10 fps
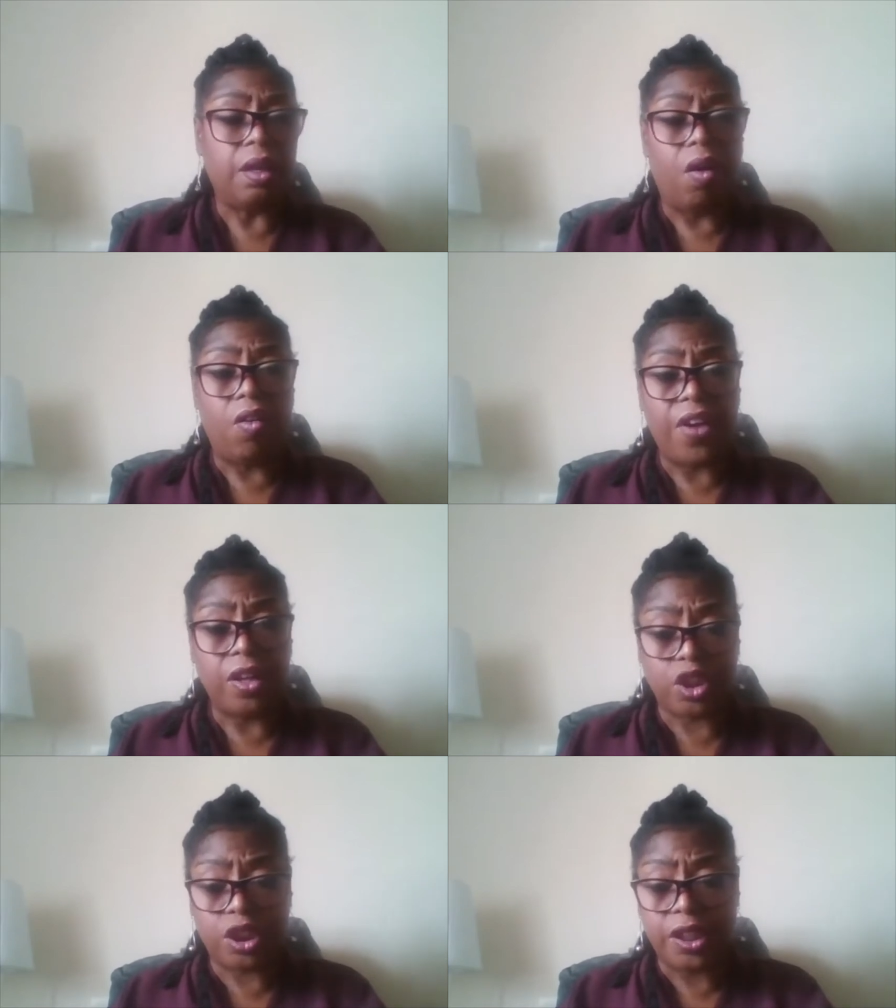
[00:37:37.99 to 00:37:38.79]
of our
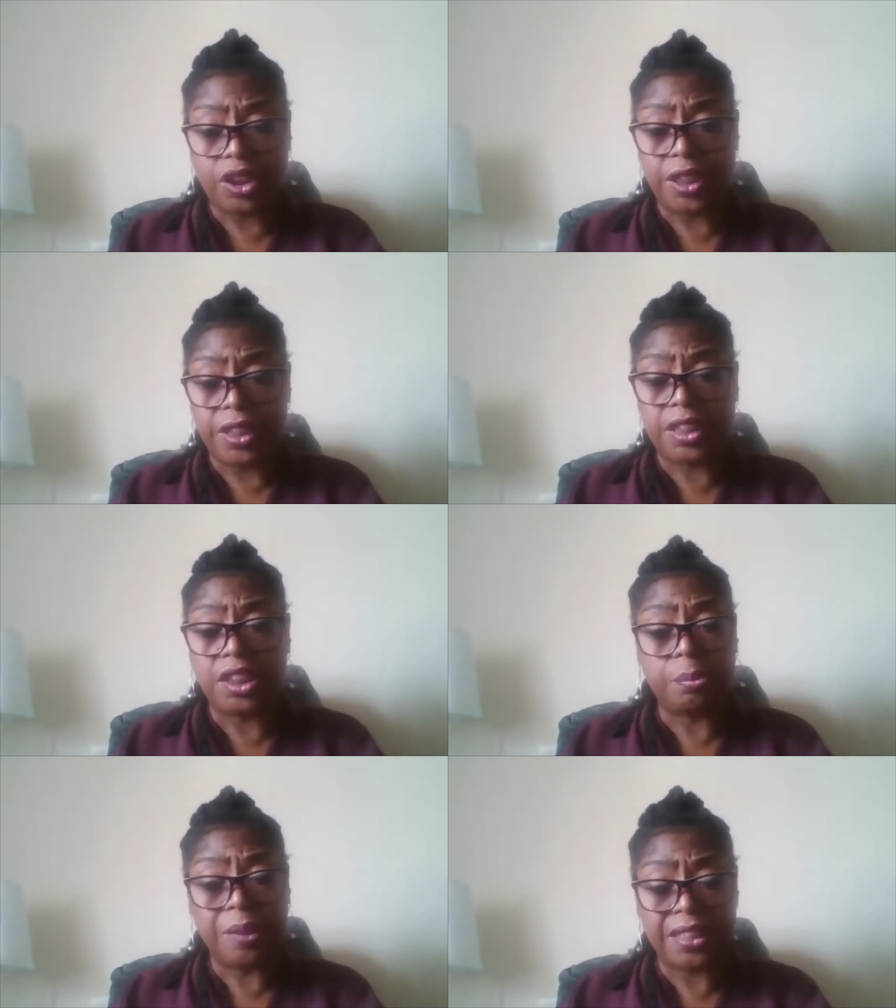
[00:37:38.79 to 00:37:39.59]
churches to
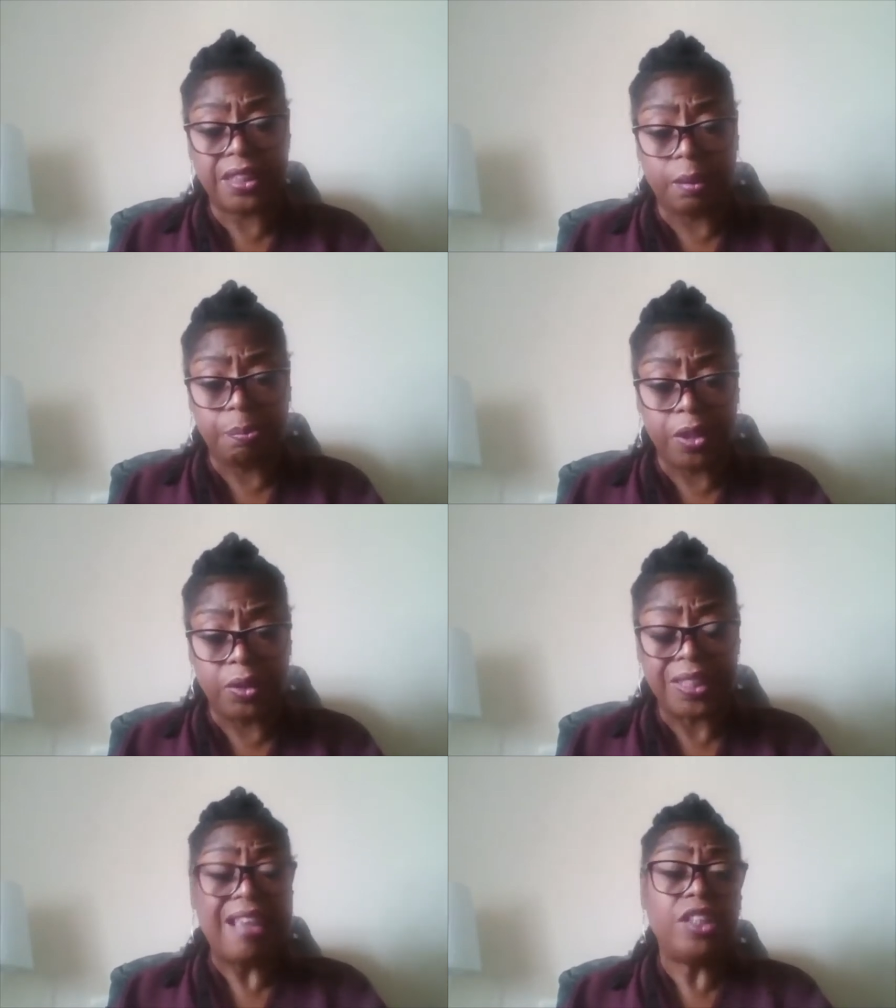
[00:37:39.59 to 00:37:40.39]
domestic abuse,
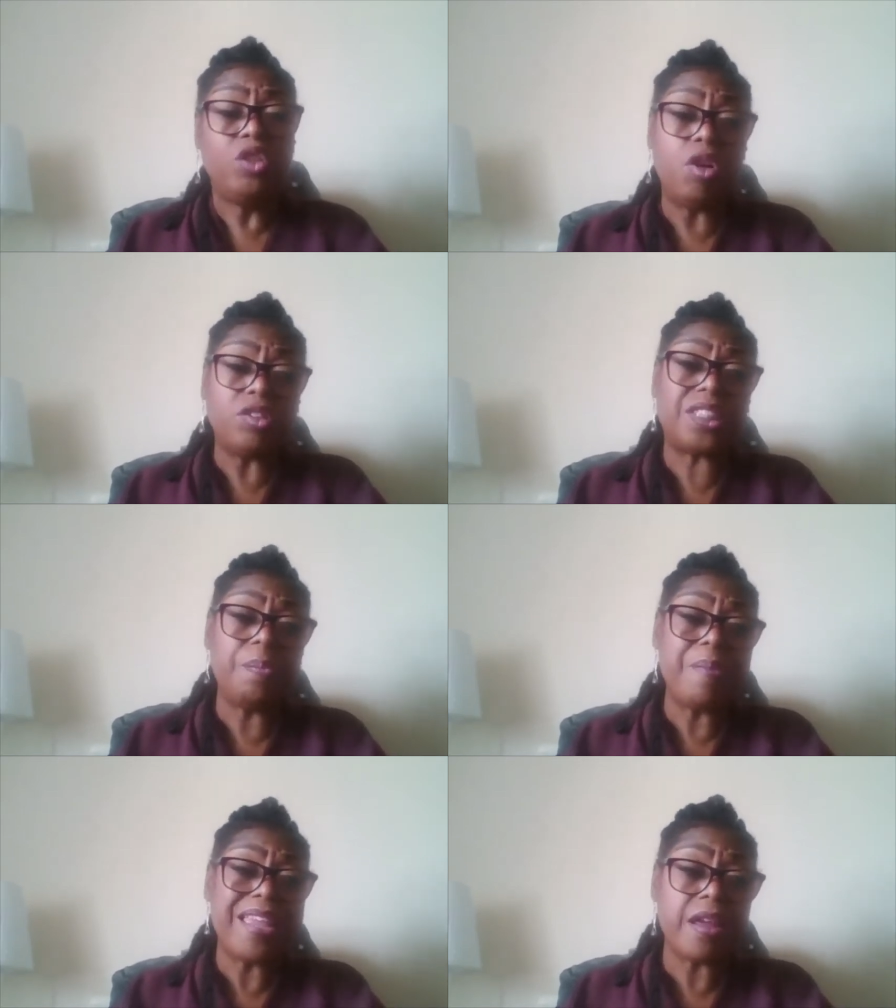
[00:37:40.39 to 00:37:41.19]
not to
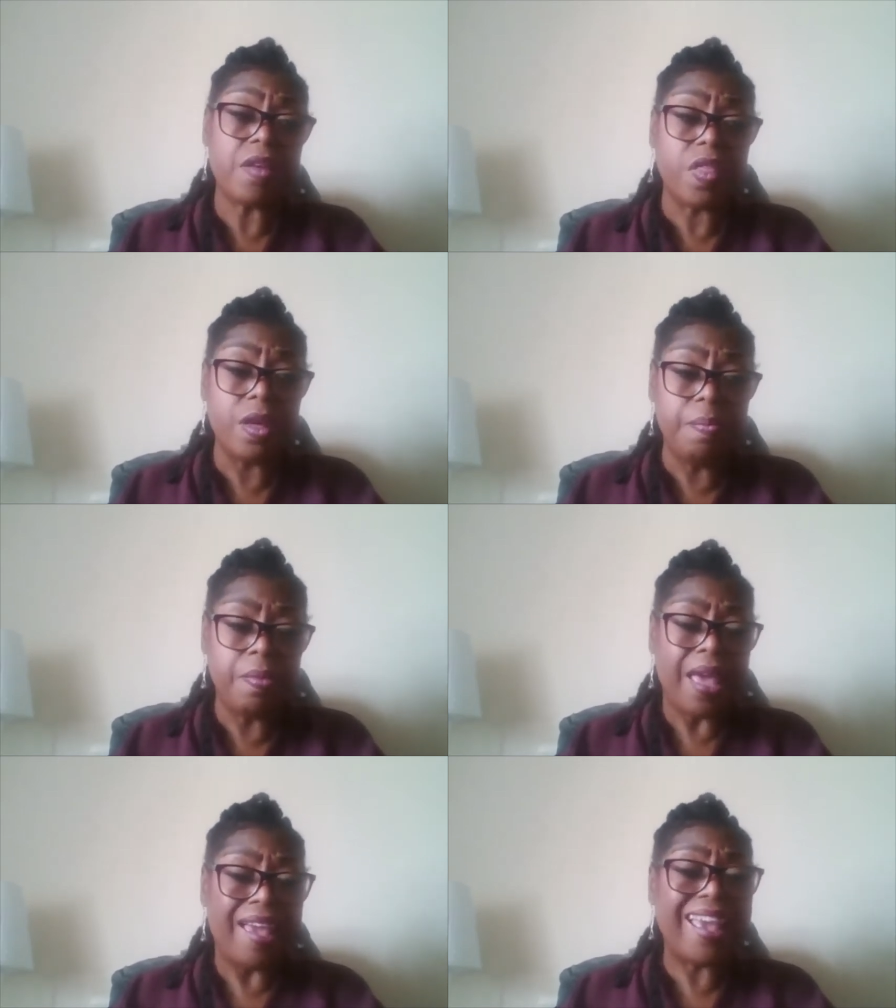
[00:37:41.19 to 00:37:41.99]
make them
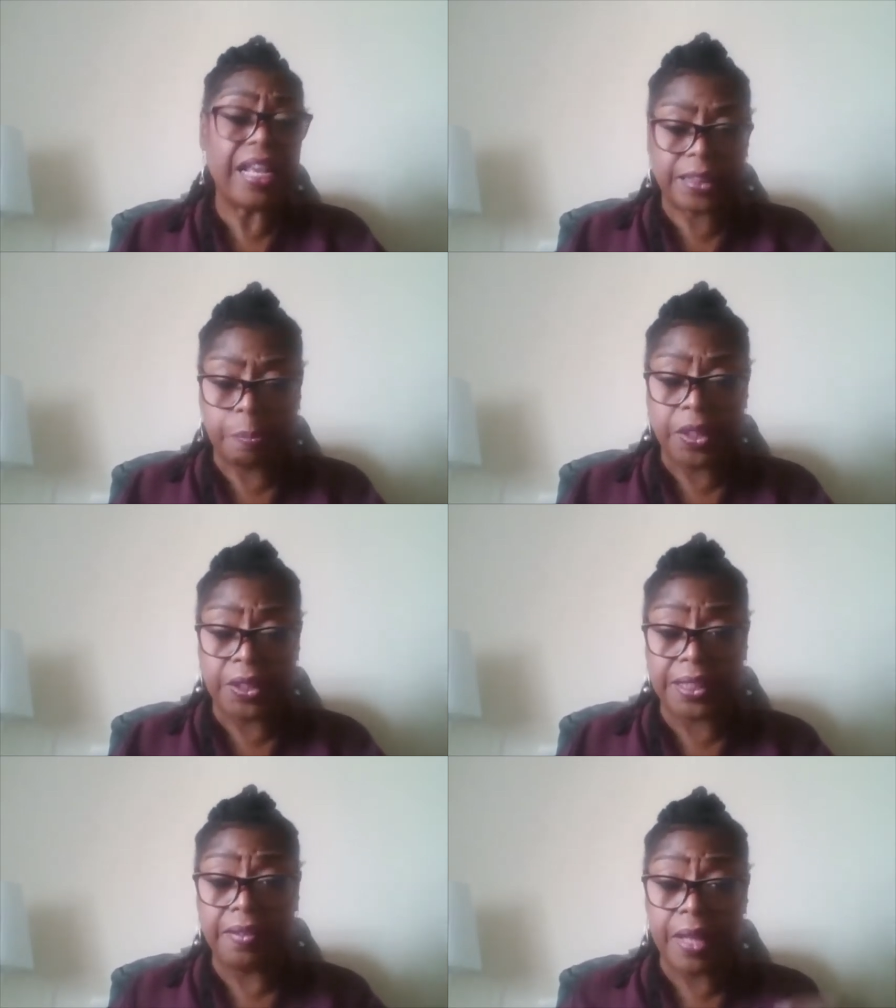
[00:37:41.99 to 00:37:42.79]
experts
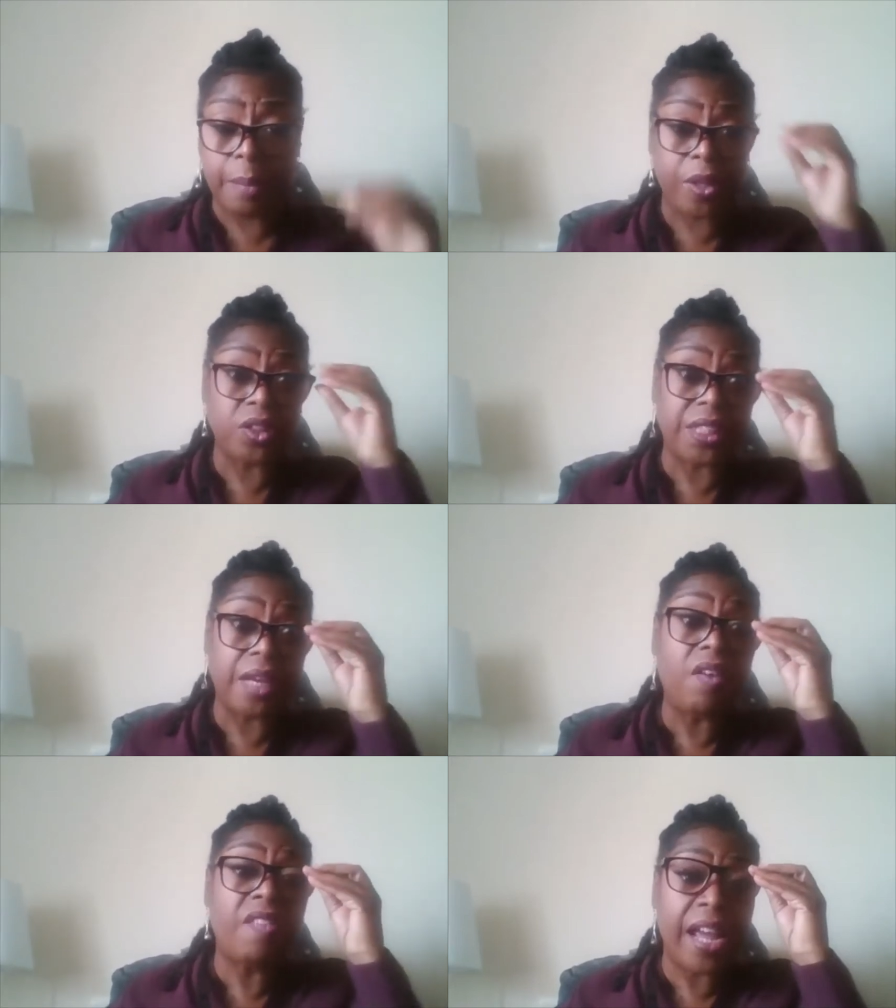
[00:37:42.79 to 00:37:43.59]
in there because they
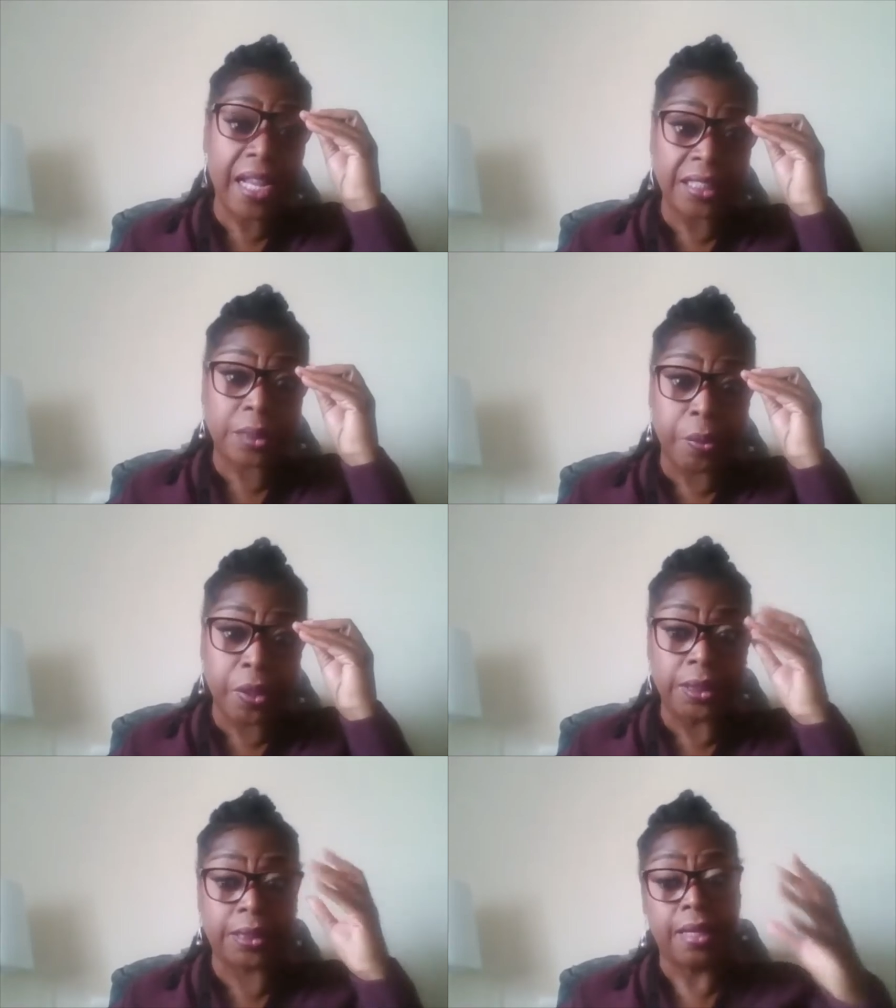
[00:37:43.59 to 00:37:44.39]
are
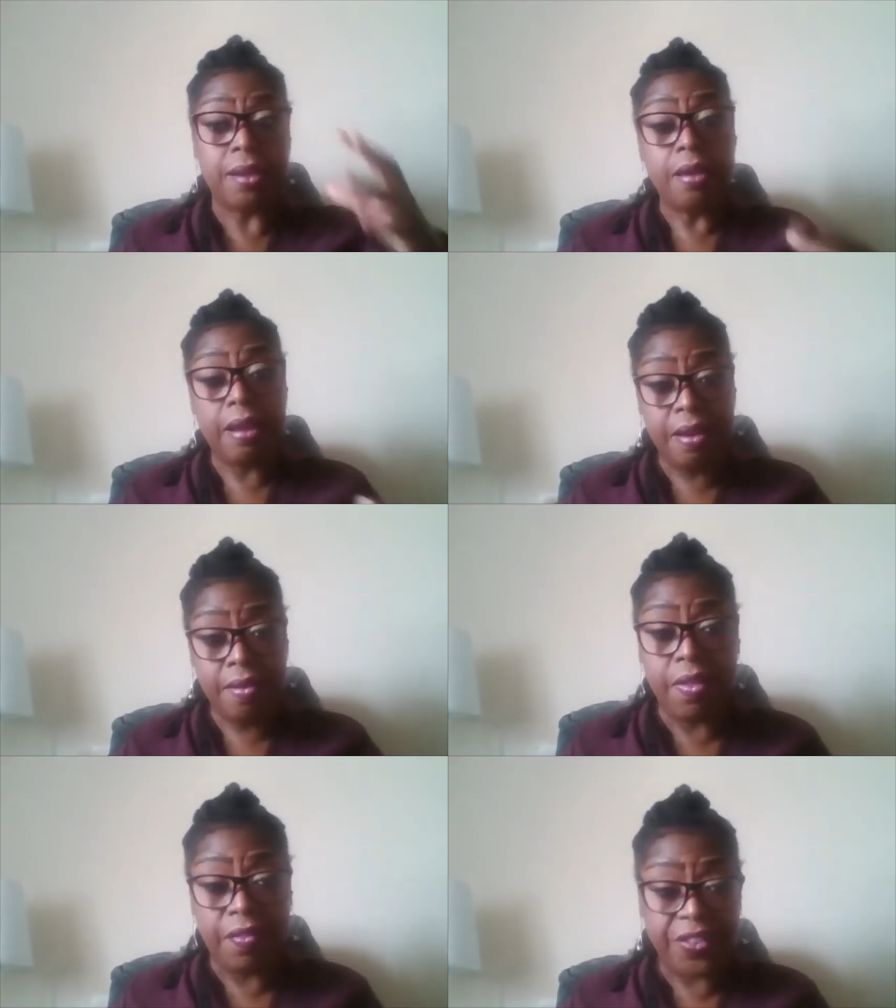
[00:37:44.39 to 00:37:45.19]
experts in
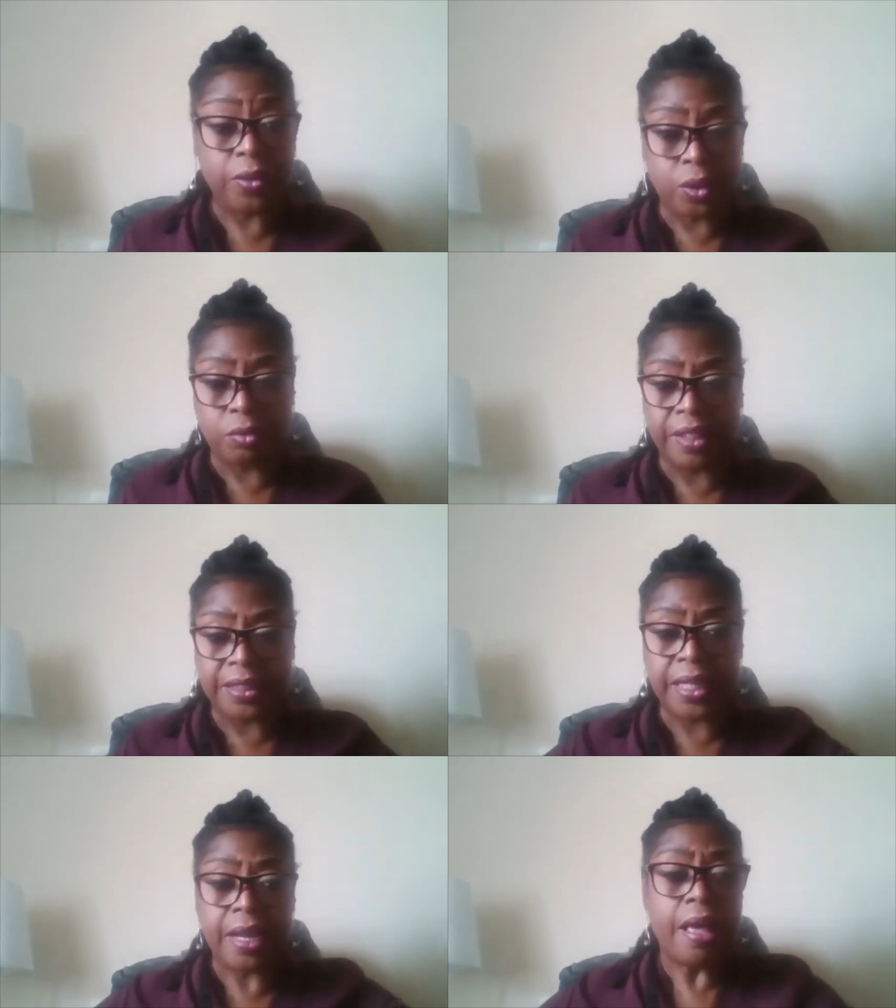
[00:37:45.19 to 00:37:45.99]
the field
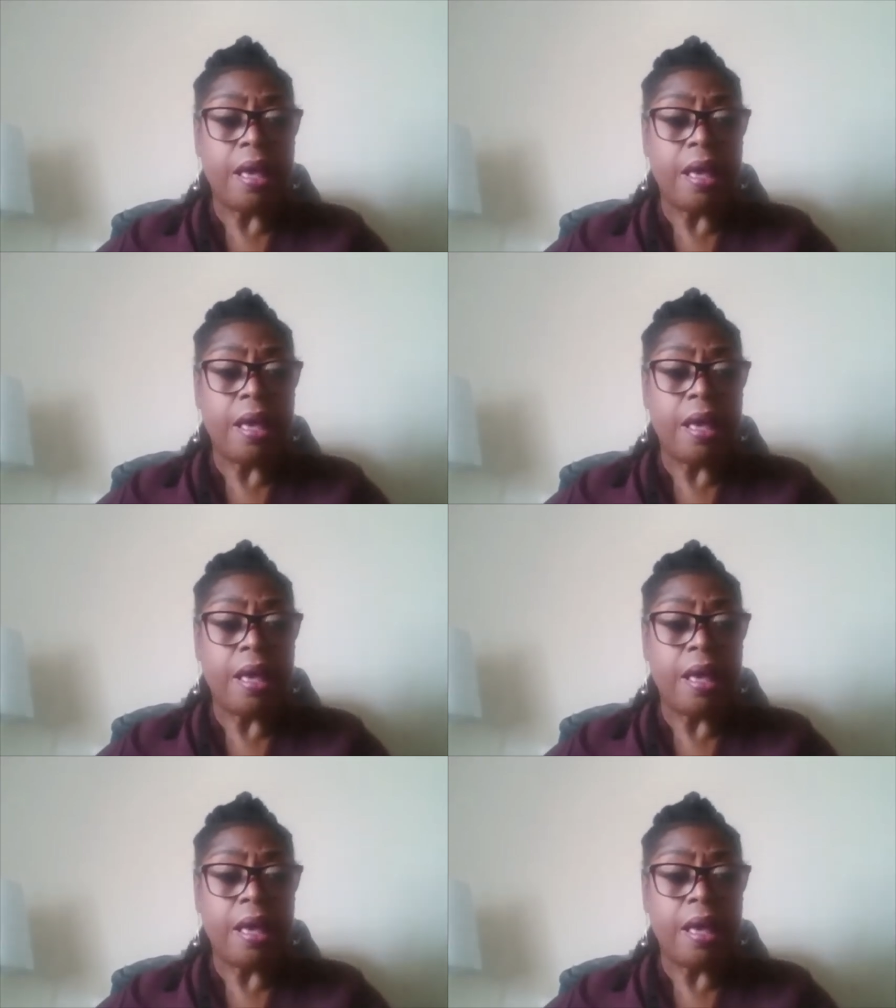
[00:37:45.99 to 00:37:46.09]
already,